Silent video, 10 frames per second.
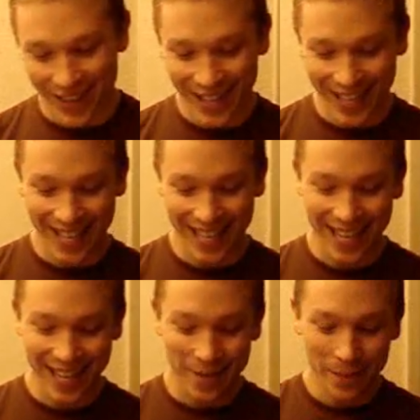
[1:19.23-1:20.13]
you're going to
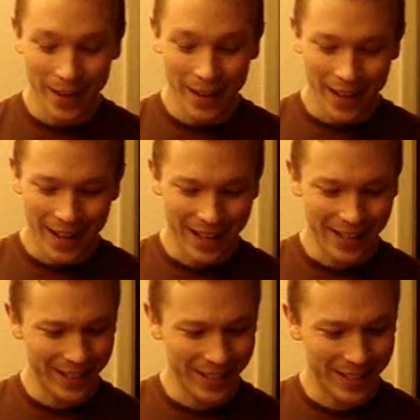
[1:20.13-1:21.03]
need
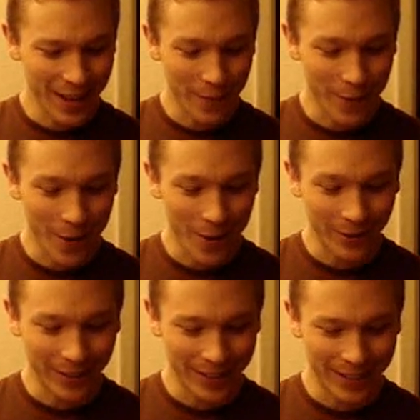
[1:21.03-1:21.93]
is this stuff
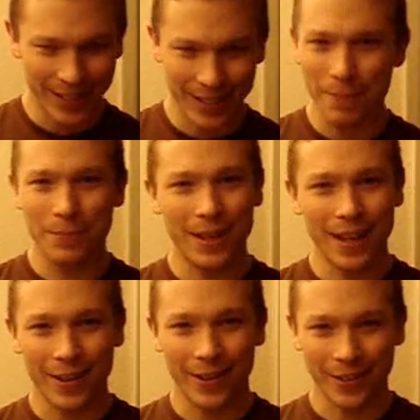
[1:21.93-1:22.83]
called
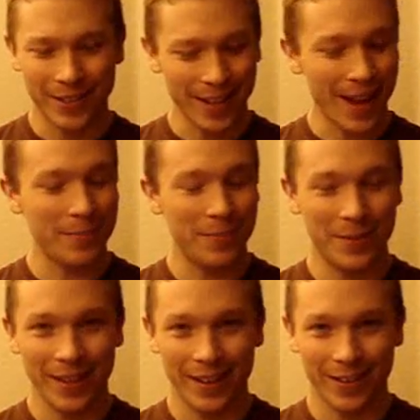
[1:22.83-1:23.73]
Styptic or
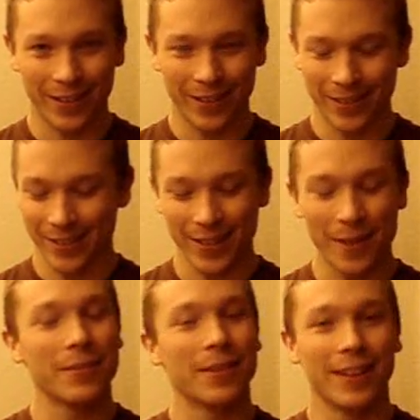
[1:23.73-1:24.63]
Styptic or
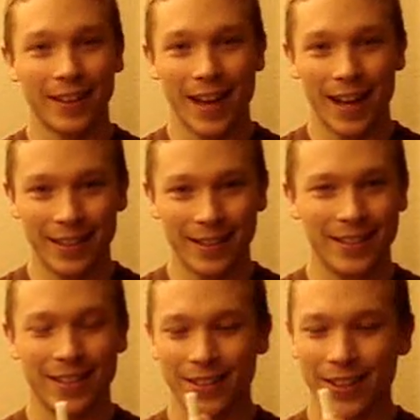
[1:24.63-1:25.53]
something like that. It's
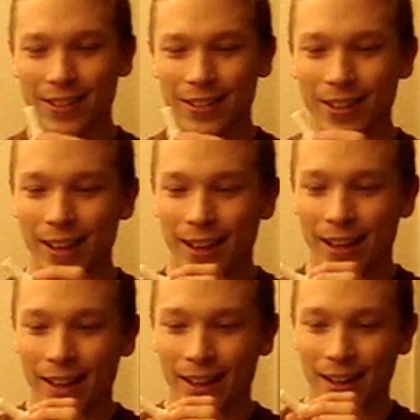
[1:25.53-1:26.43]
this little
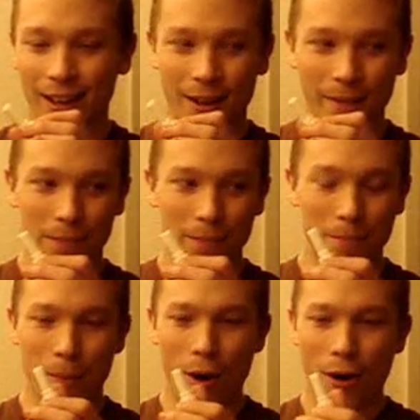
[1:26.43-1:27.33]

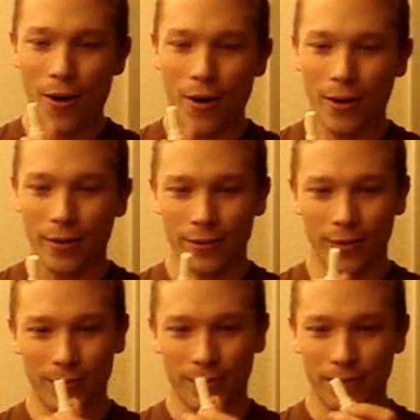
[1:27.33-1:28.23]
bar
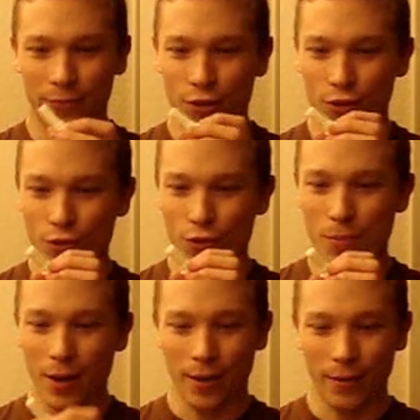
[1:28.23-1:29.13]
or
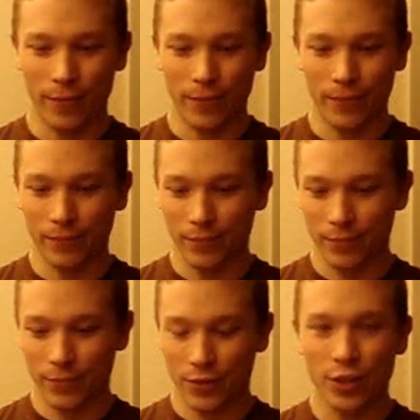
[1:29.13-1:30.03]
tube of
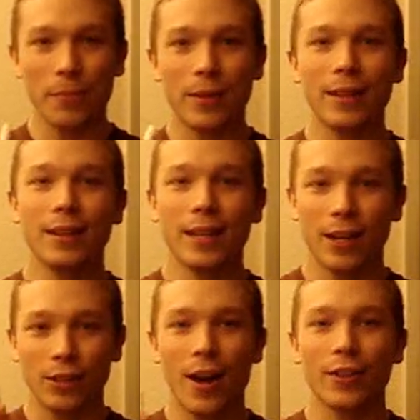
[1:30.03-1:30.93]
something that
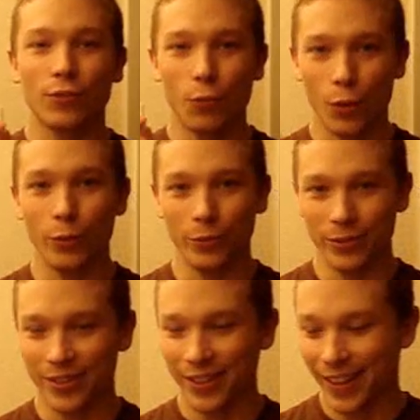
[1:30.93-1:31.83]
clots
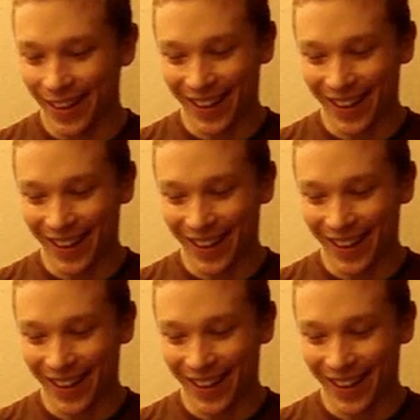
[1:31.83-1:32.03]
wounds.